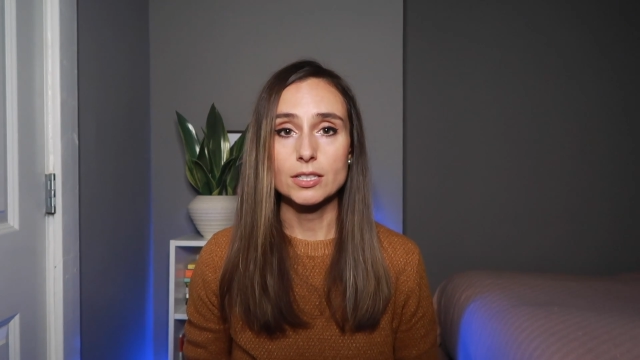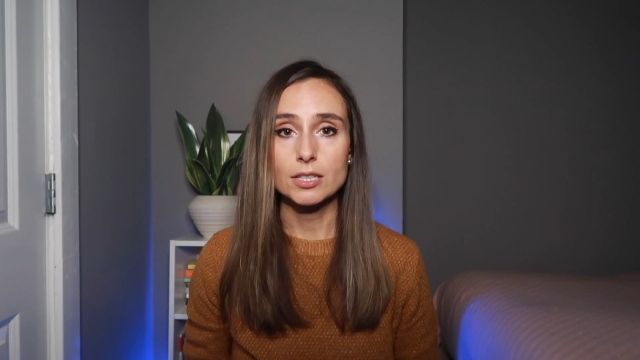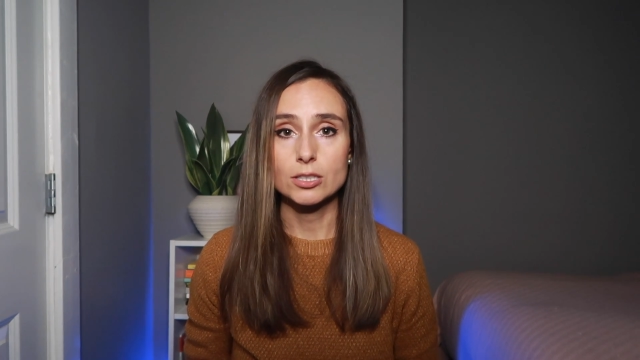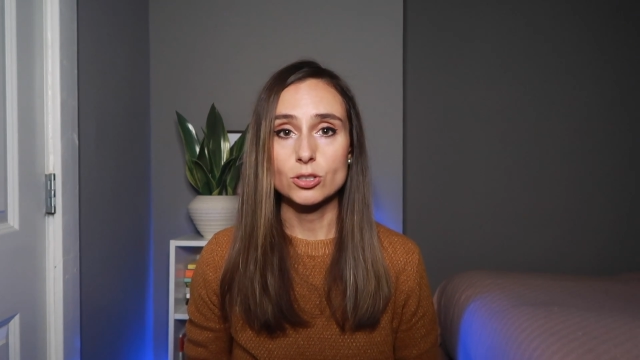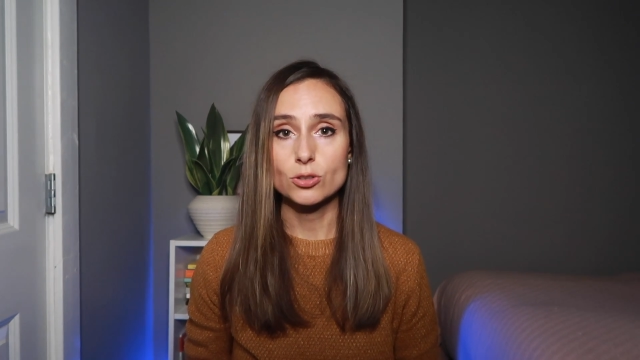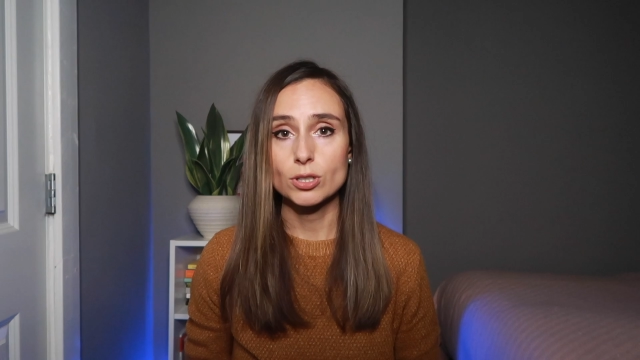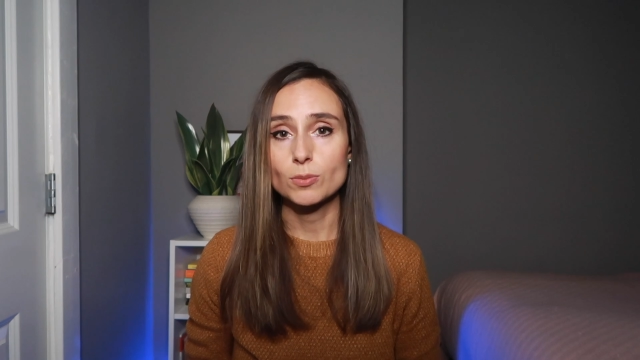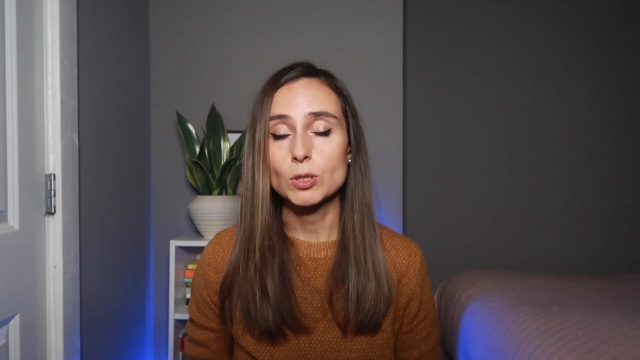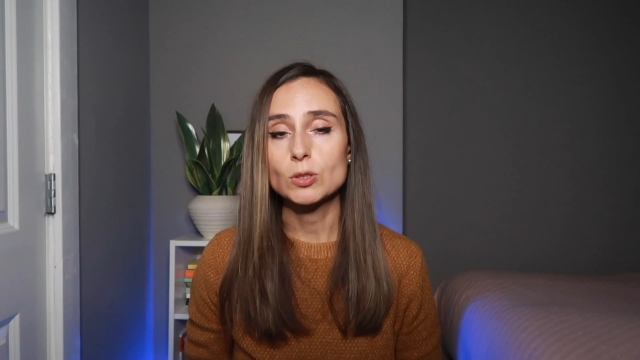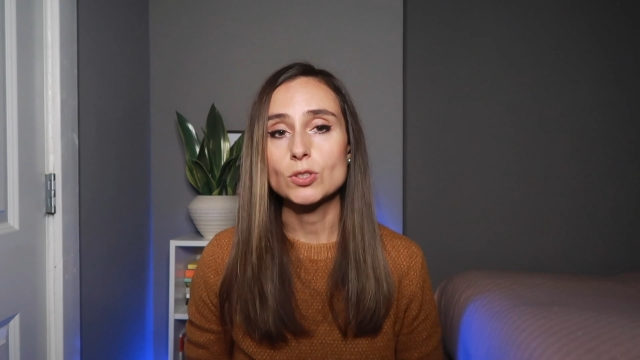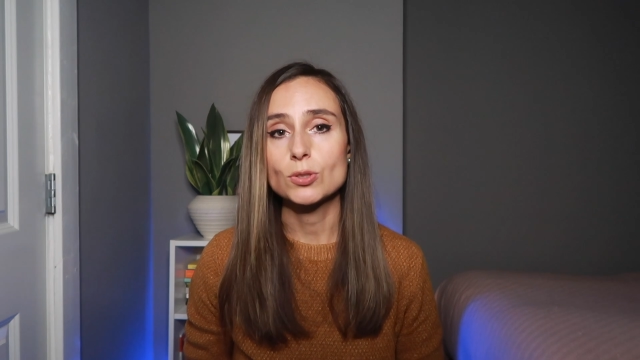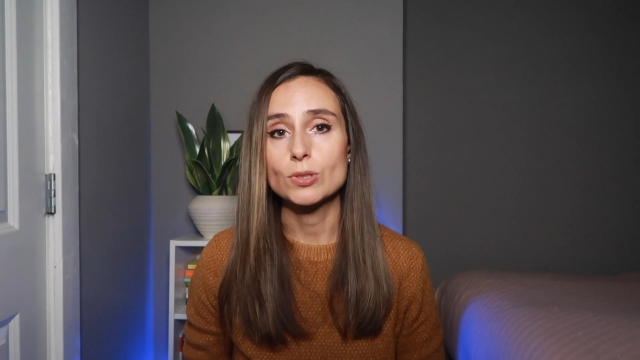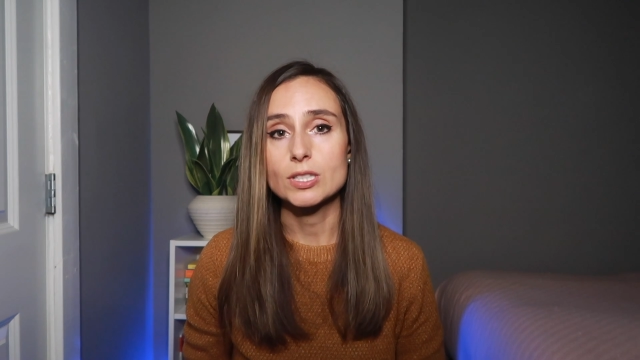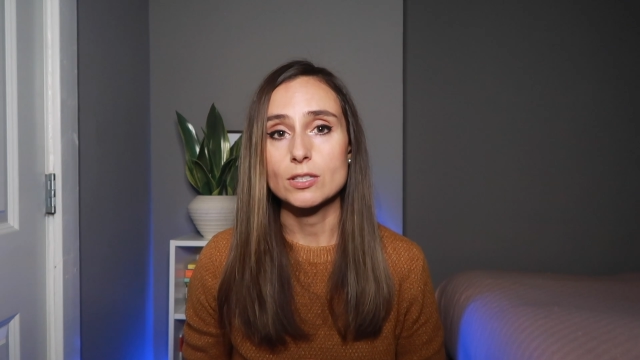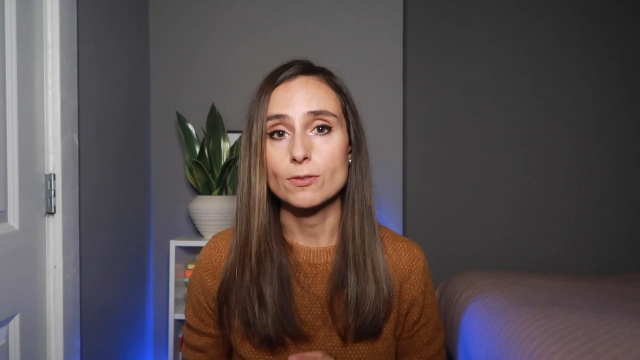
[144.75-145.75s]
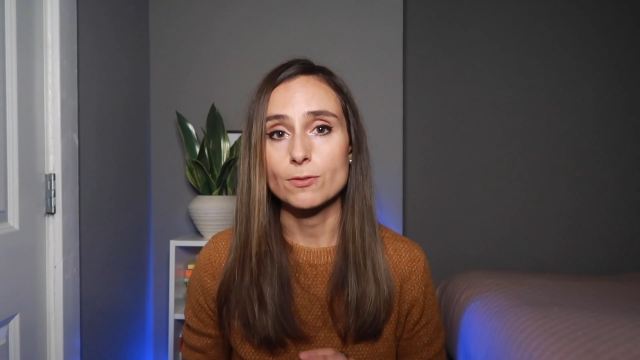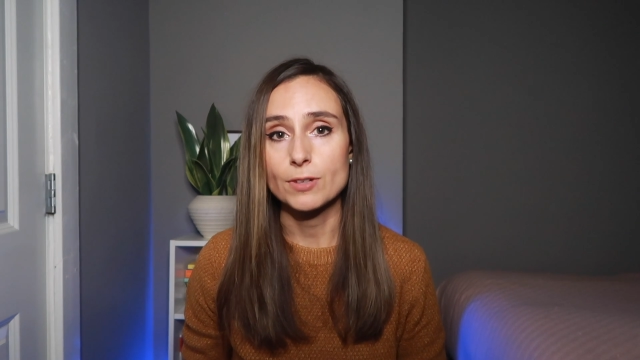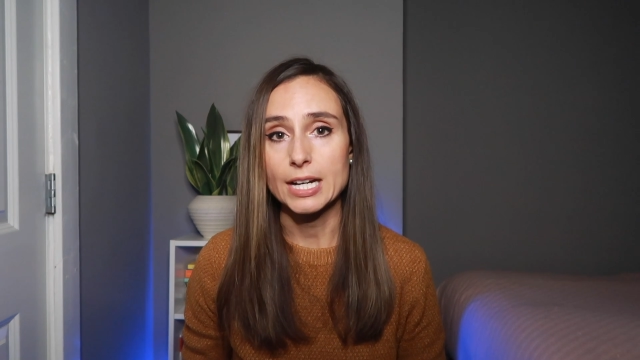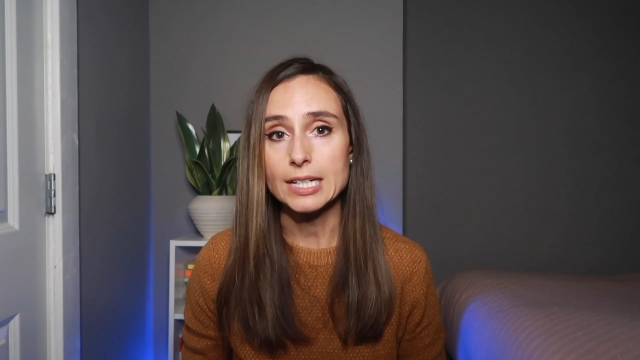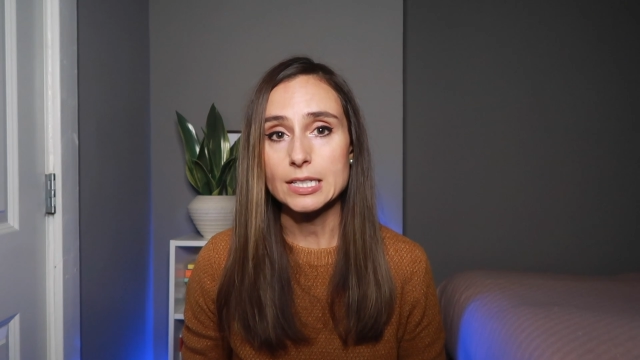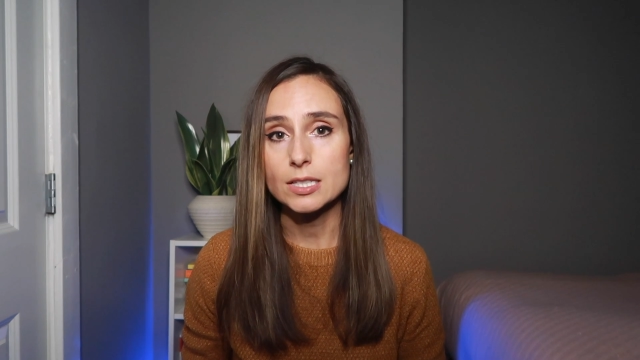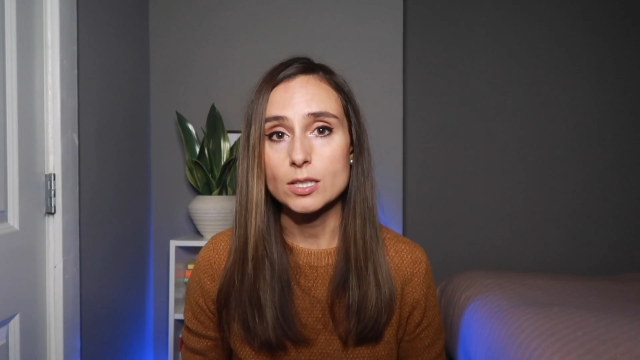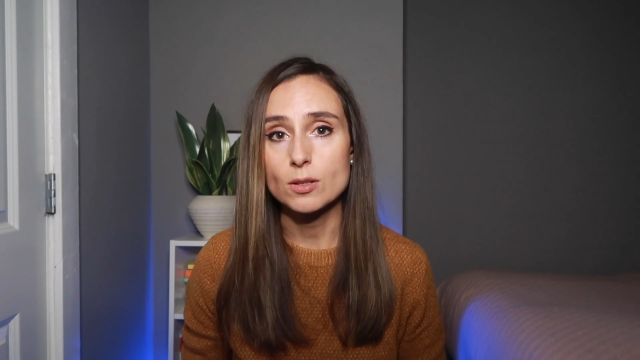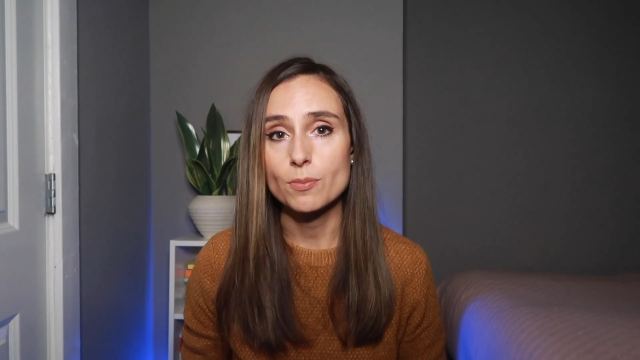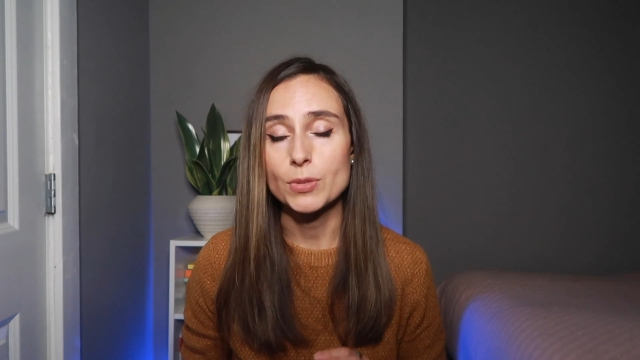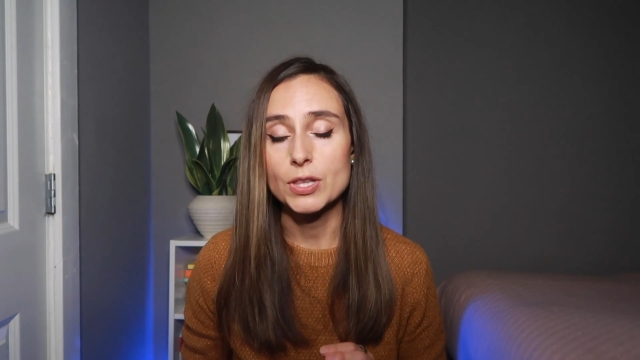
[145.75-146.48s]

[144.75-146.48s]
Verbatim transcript: to contribute to its effects,